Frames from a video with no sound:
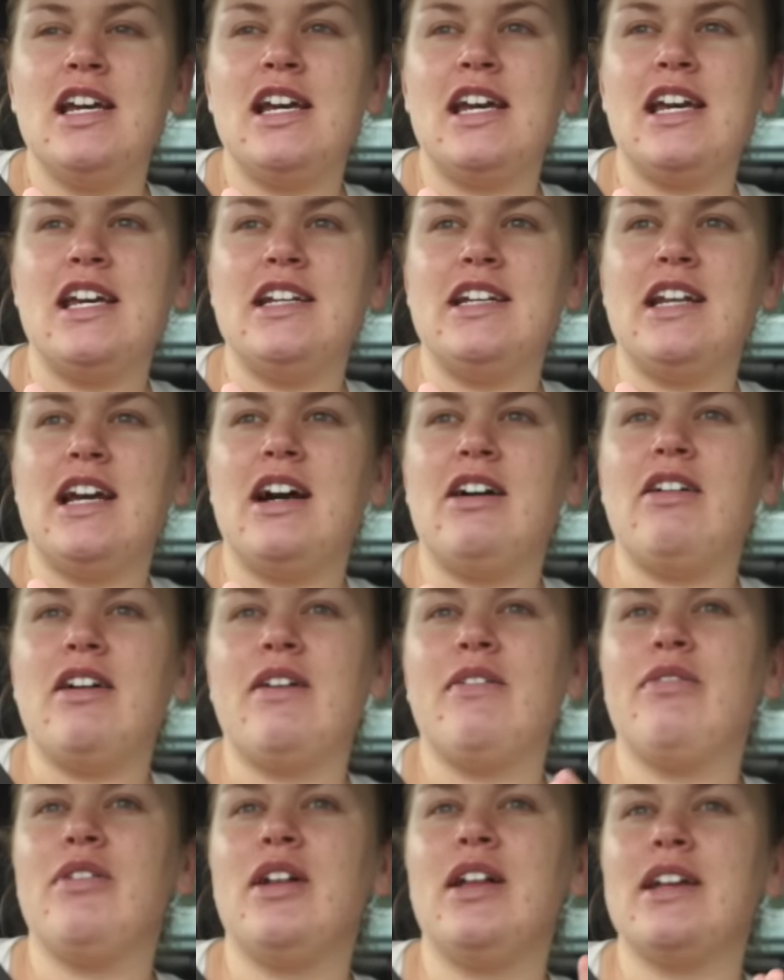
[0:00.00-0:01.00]
and now
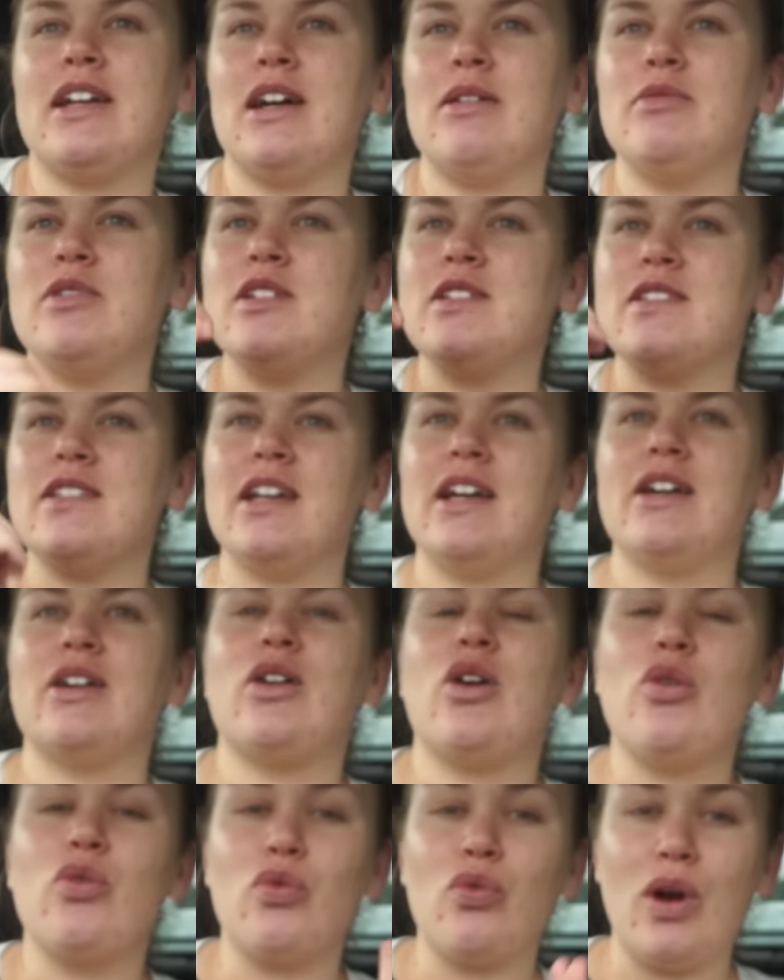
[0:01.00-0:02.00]
I feel like I'm just like
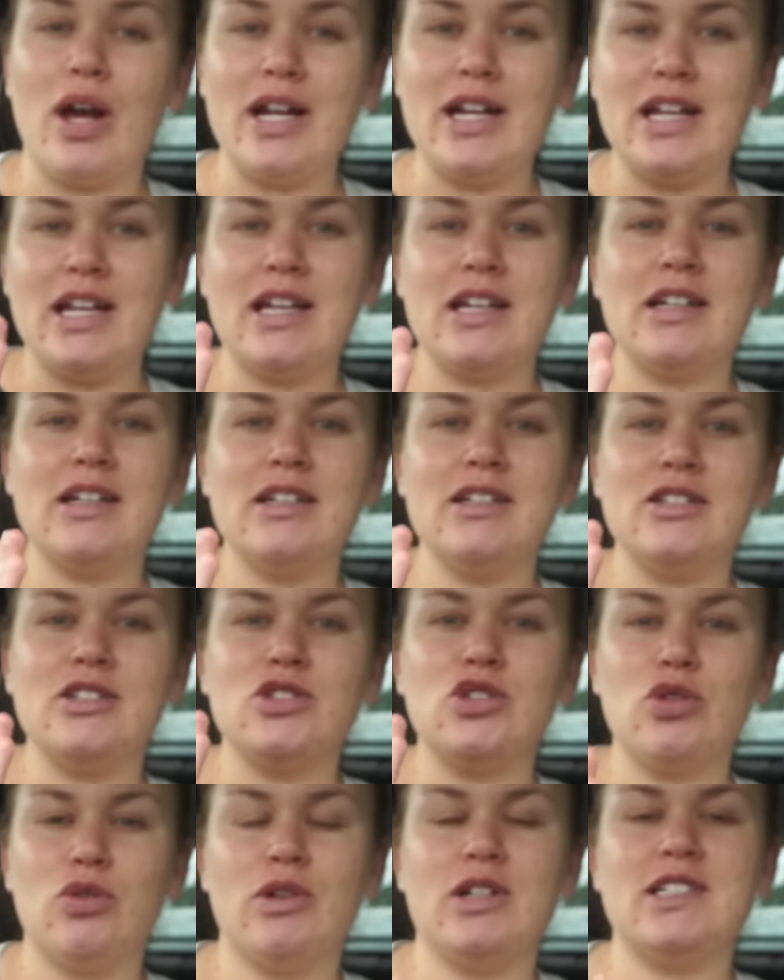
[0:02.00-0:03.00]
running
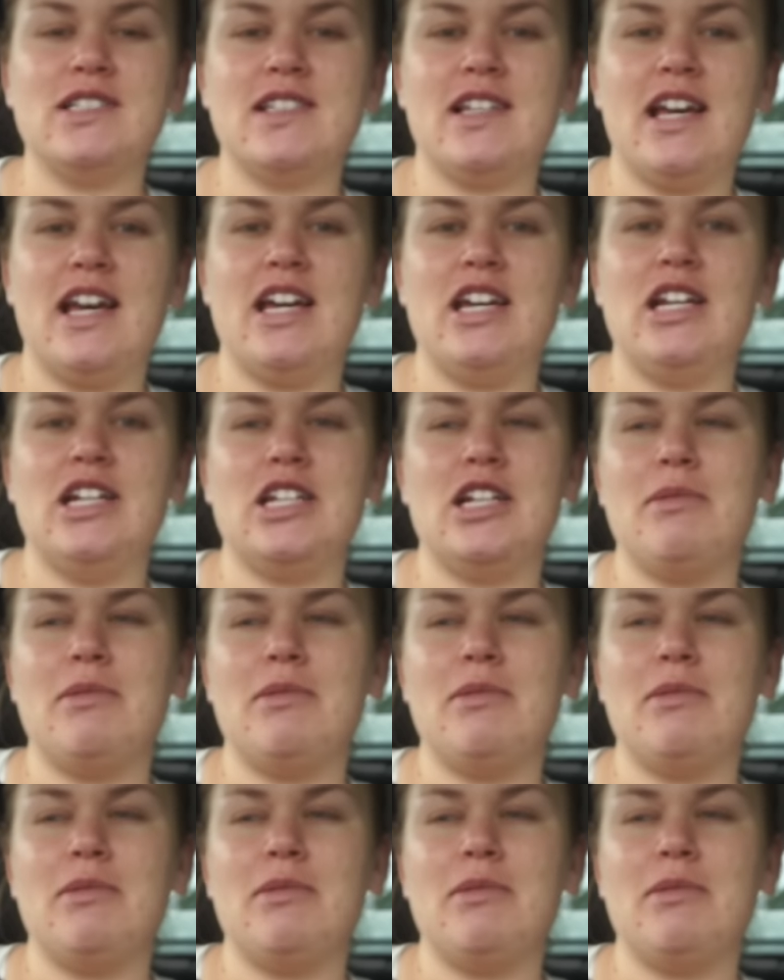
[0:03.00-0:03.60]
towards the edge,